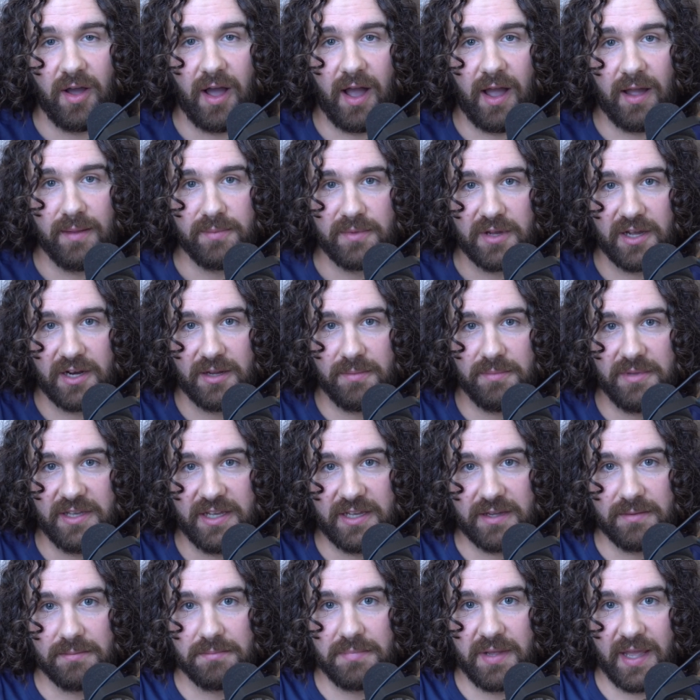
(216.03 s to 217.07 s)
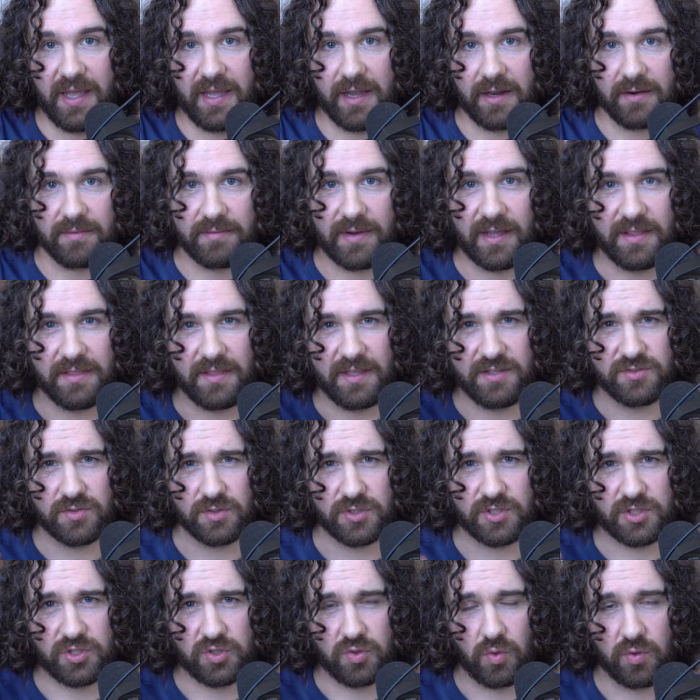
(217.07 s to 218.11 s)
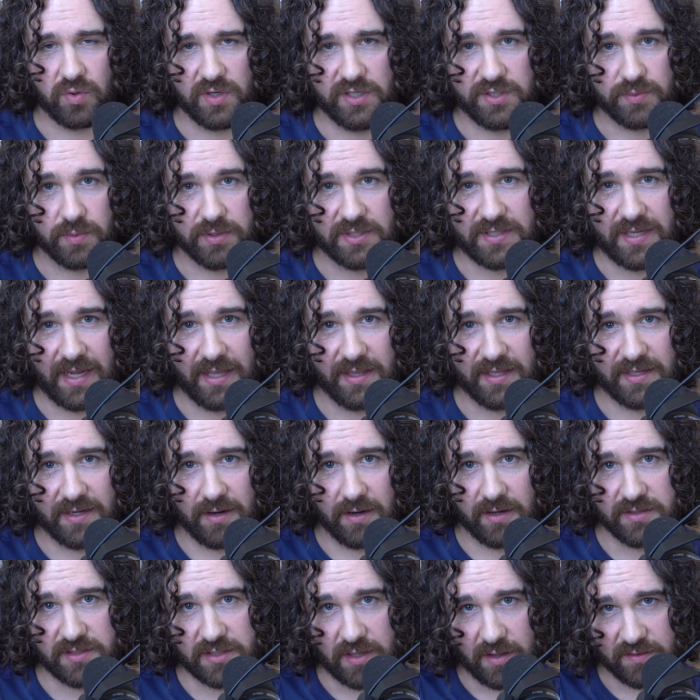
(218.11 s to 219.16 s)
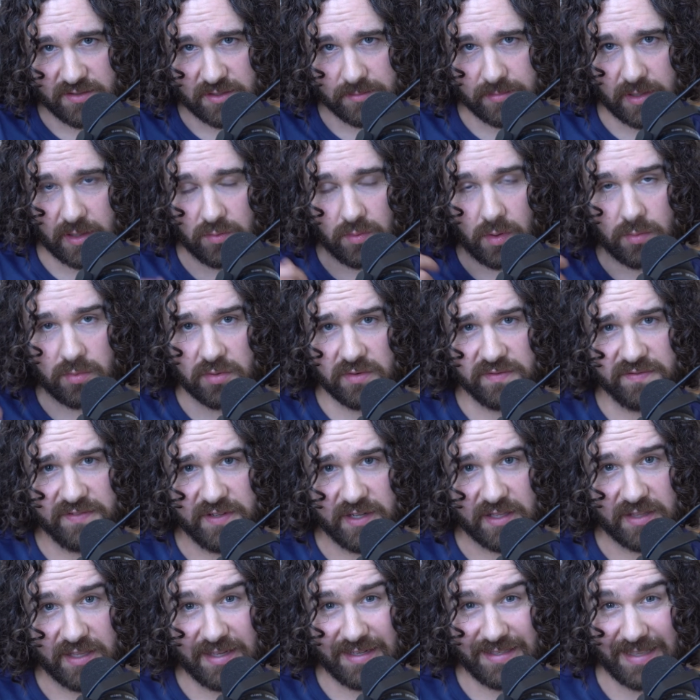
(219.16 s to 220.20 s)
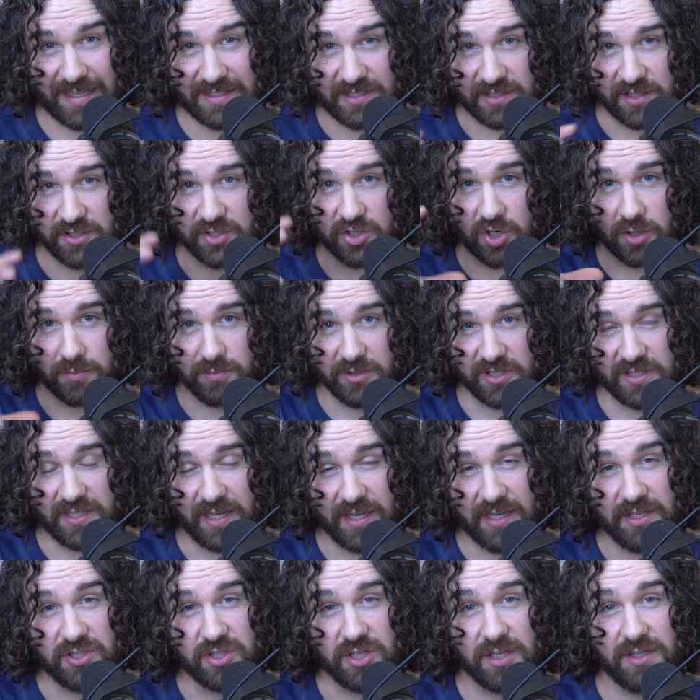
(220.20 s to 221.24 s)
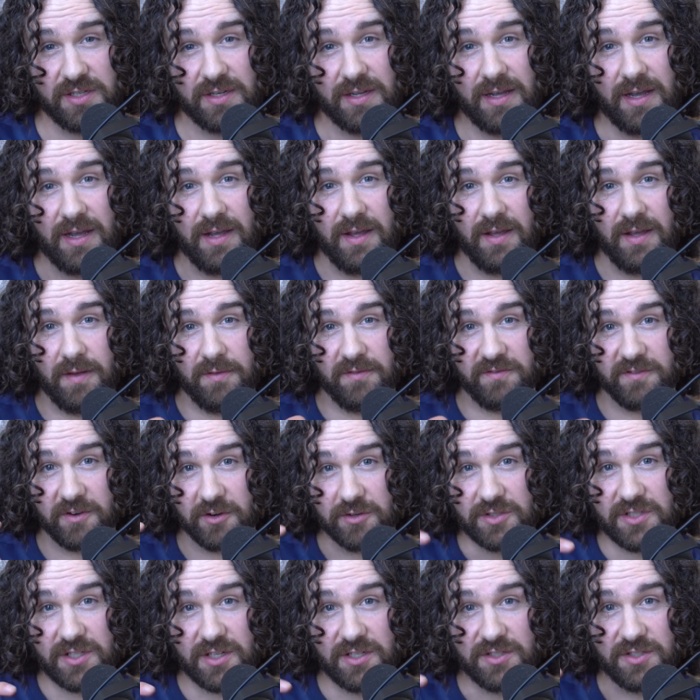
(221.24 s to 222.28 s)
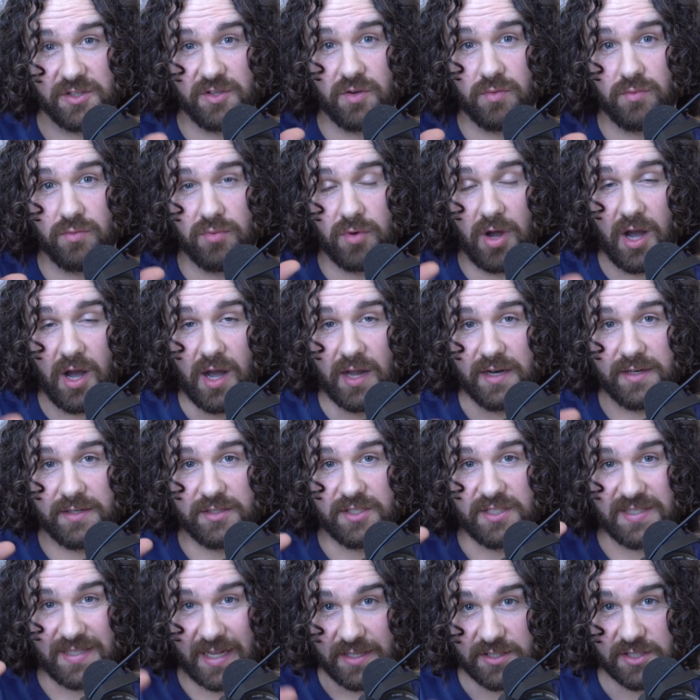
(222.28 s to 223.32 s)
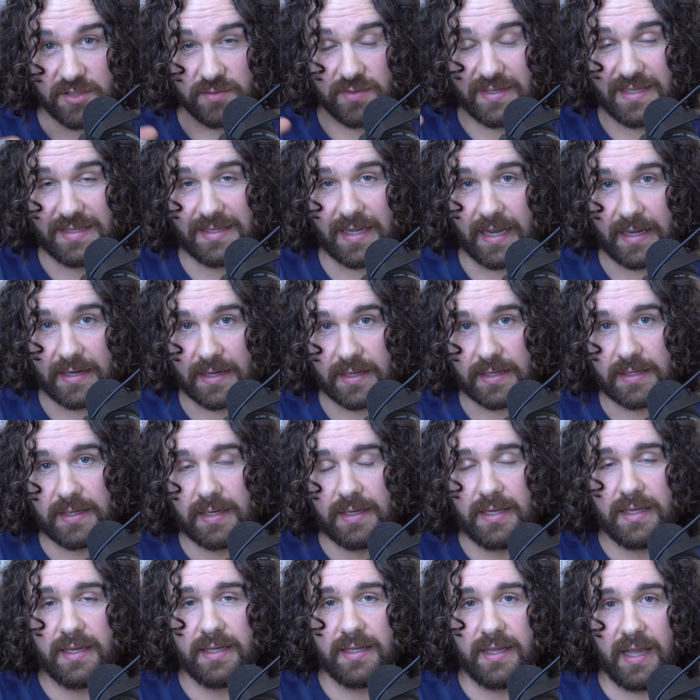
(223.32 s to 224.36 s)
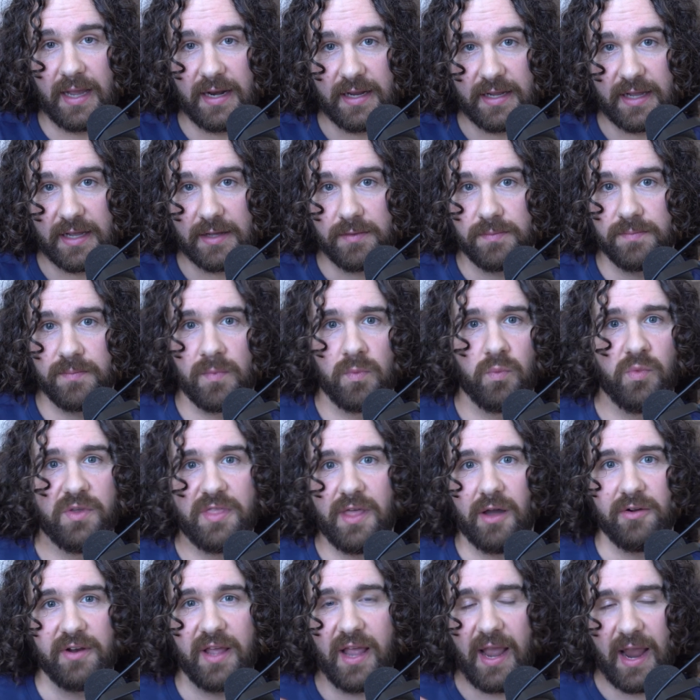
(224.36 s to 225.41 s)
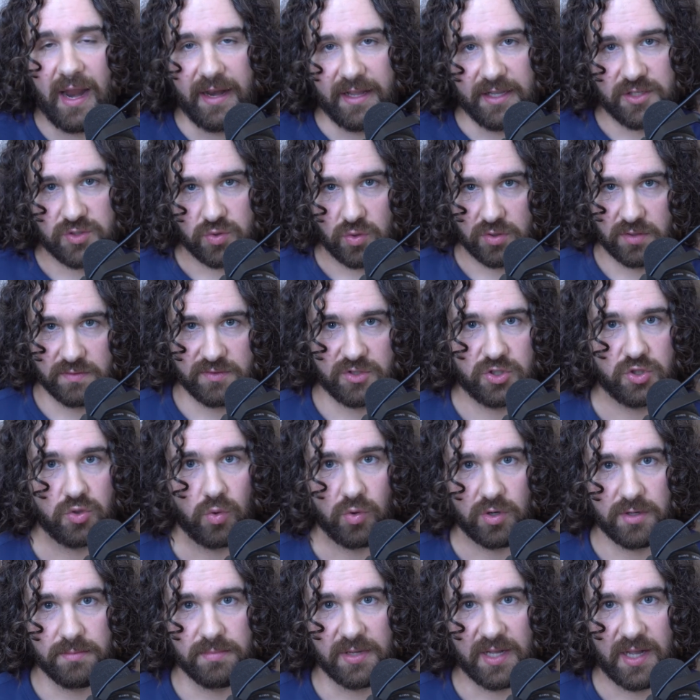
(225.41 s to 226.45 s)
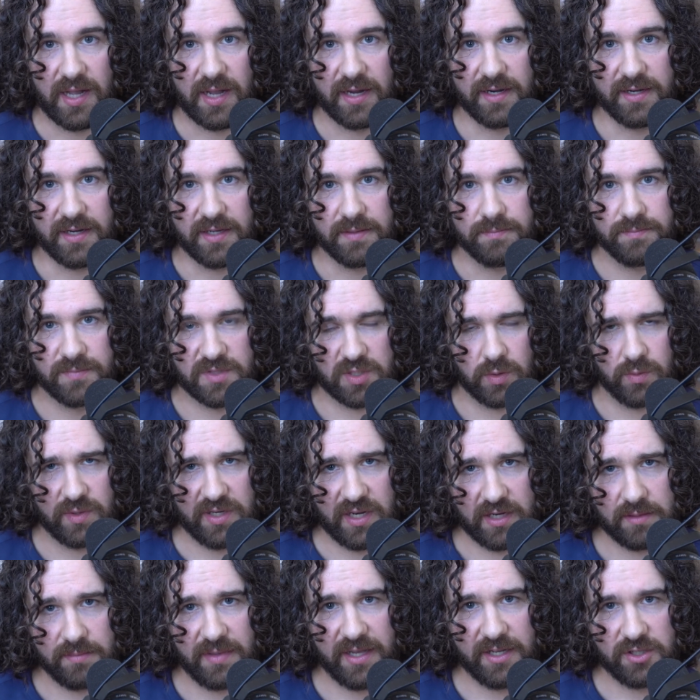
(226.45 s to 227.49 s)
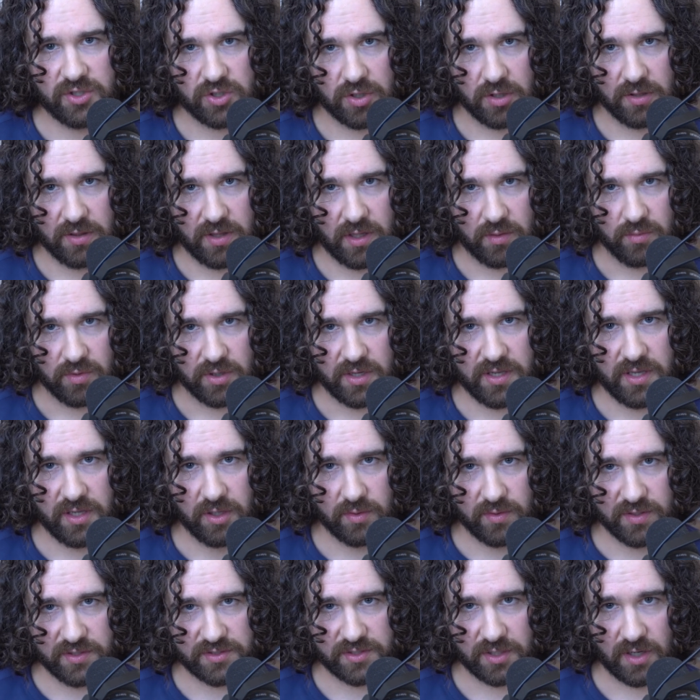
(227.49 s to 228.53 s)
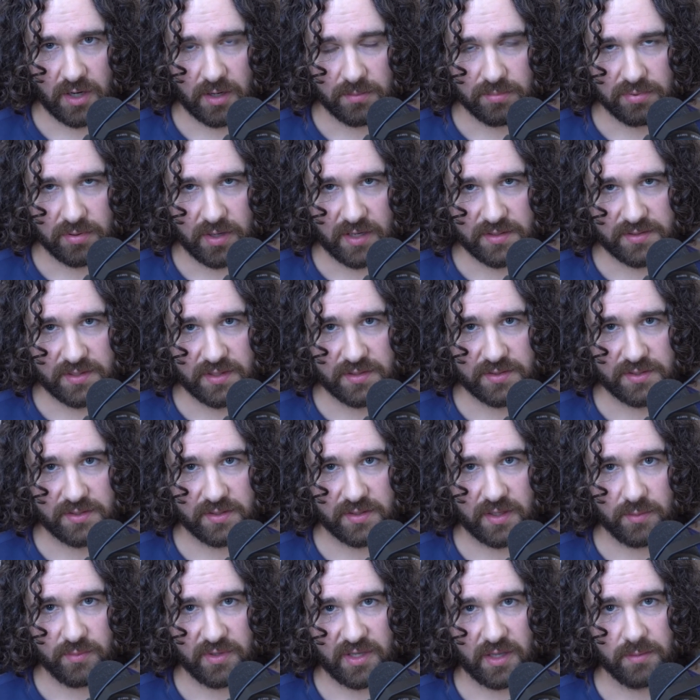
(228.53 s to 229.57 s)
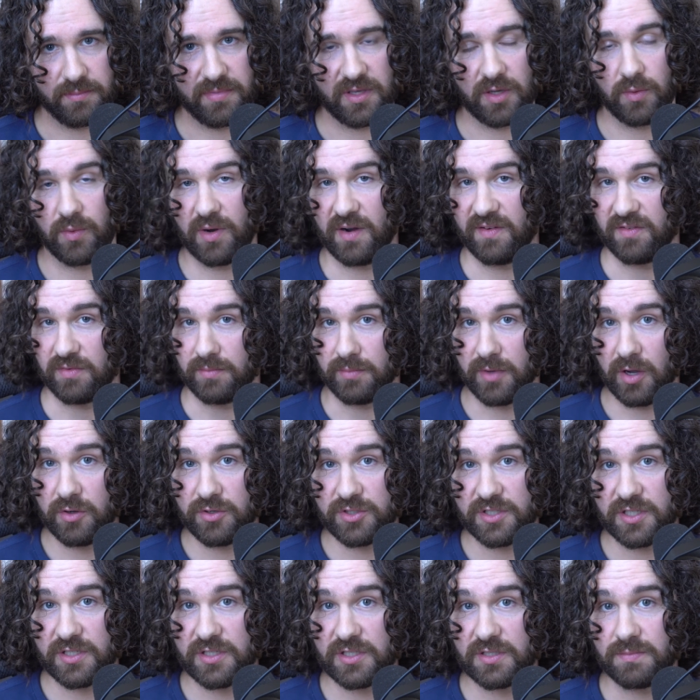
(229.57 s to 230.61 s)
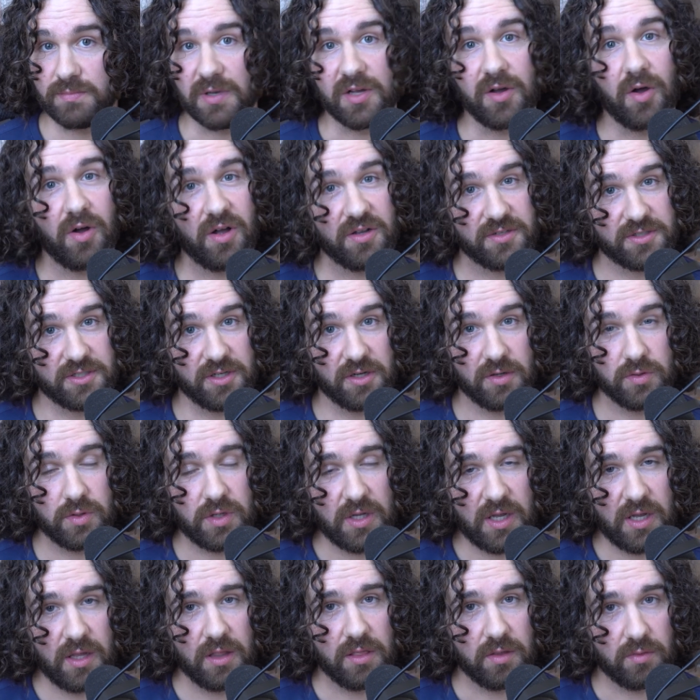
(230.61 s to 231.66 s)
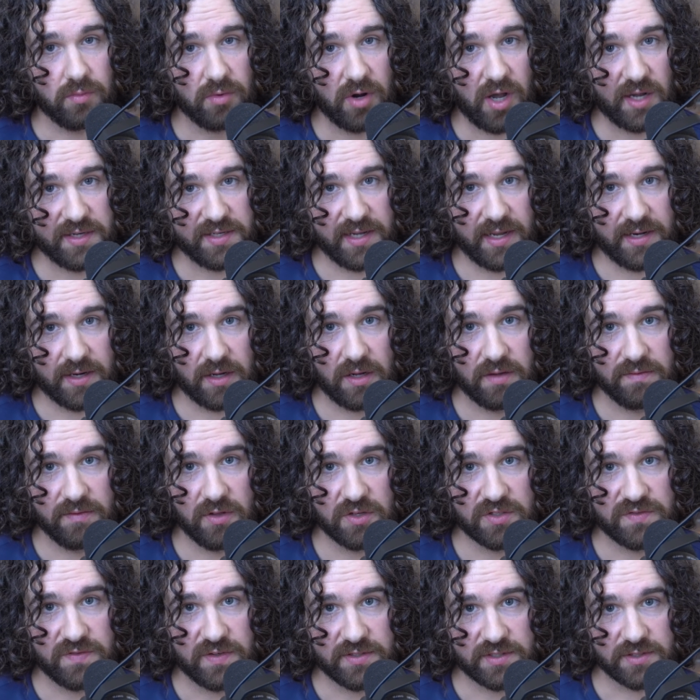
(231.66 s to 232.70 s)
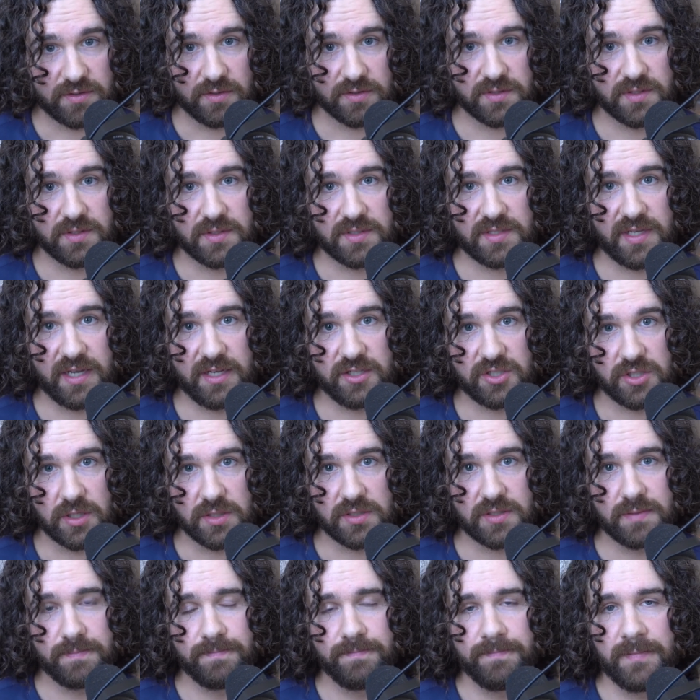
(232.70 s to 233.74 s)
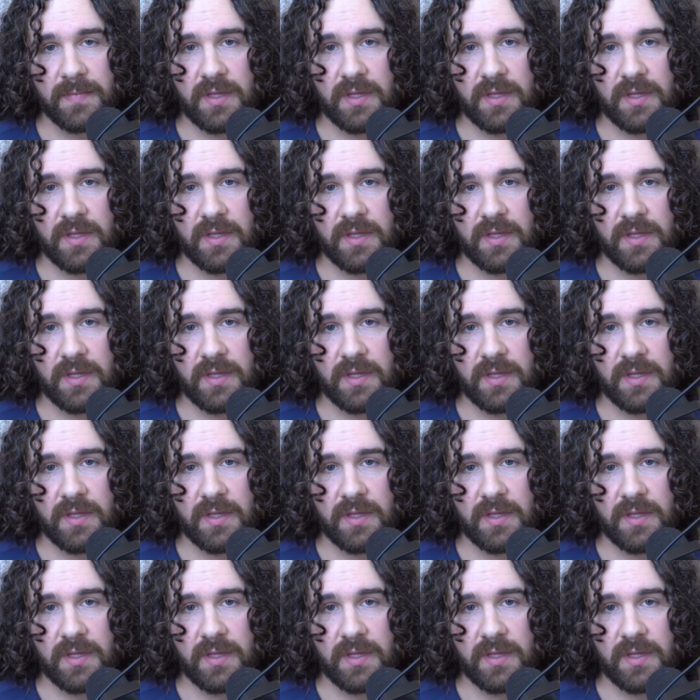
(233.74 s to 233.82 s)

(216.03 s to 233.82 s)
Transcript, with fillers: I'm going to be in pain, right? These are stories we're telling ourselves about what we're feeling. That's an interpretation versus the raw sensory data, getting it without any sort of story behind it. So we need to make sure that we're increasing our presence so that we can be aware of emotions, but also the raw data of those physical sensations.